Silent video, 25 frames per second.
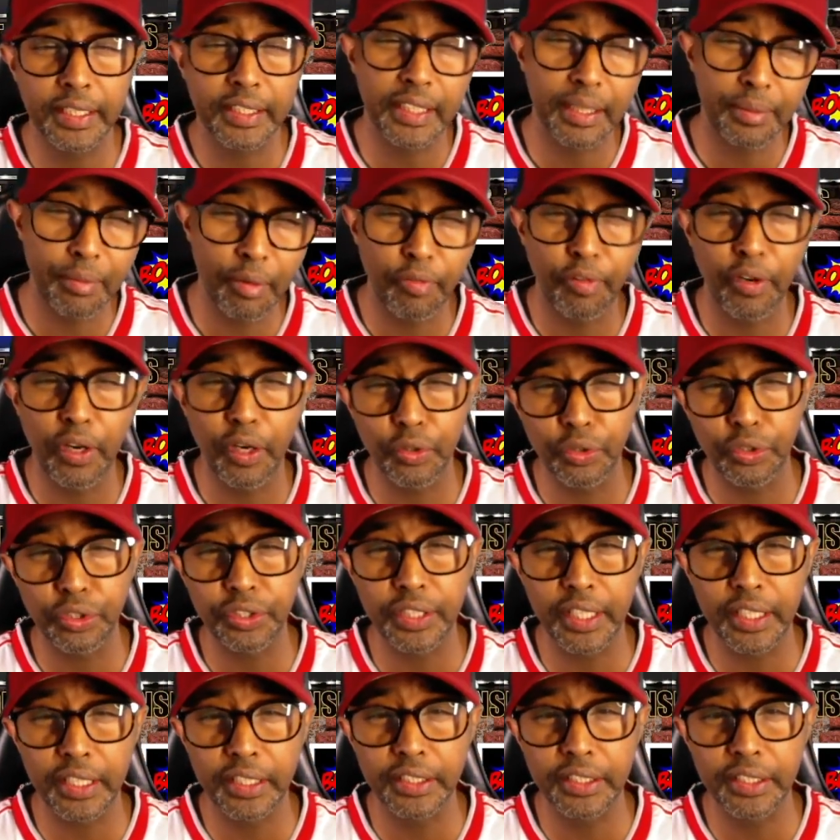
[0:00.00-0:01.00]
semi-final
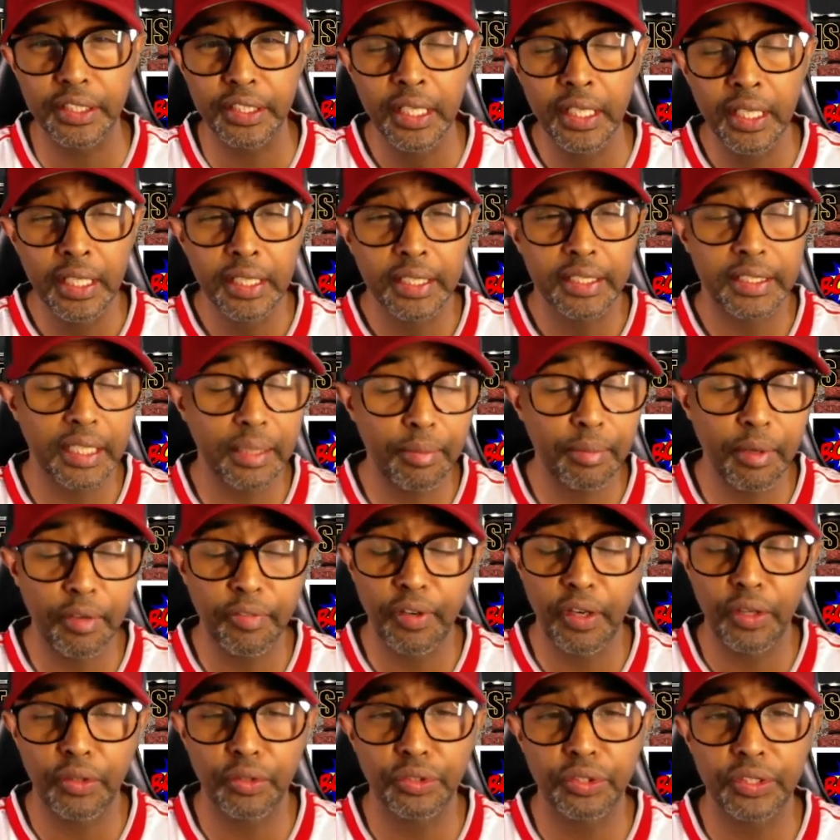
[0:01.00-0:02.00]
stage
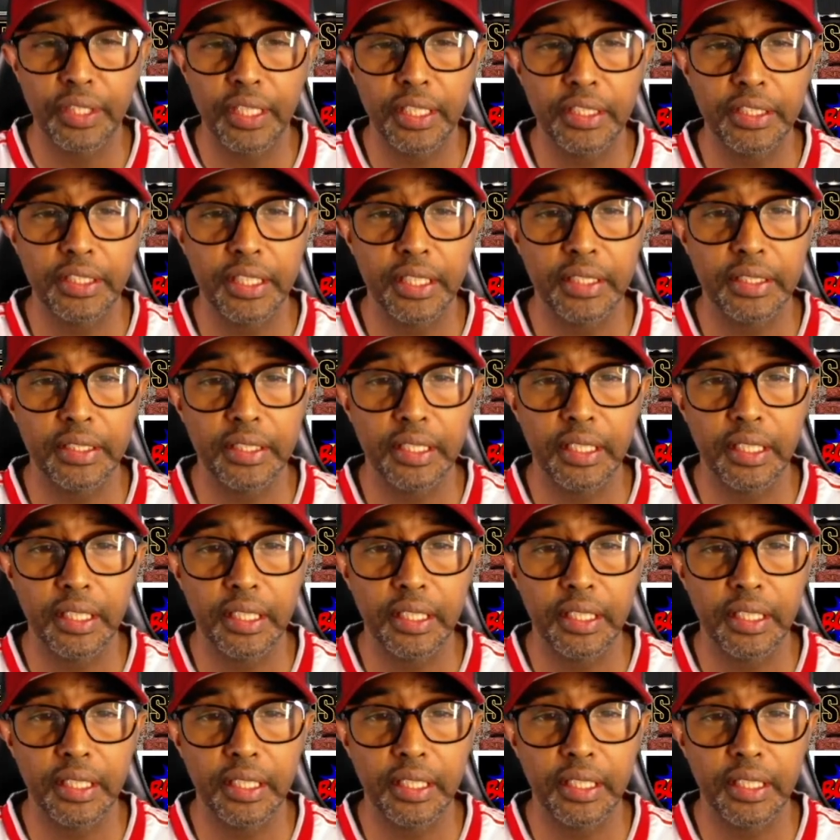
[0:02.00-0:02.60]
and